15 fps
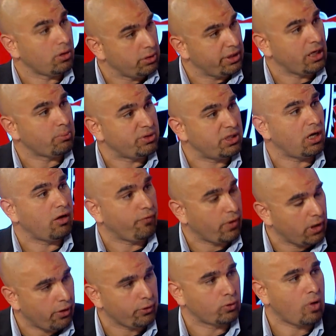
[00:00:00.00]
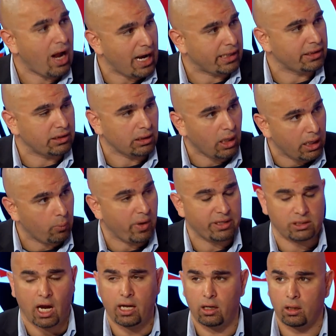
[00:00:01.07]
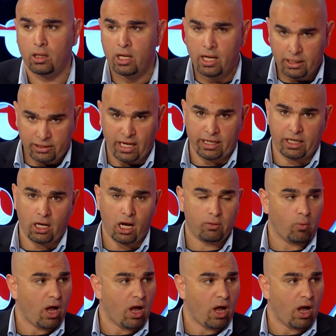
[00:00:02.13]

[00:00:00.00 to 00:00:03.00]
earned himself another crack at the lightweight title, taking on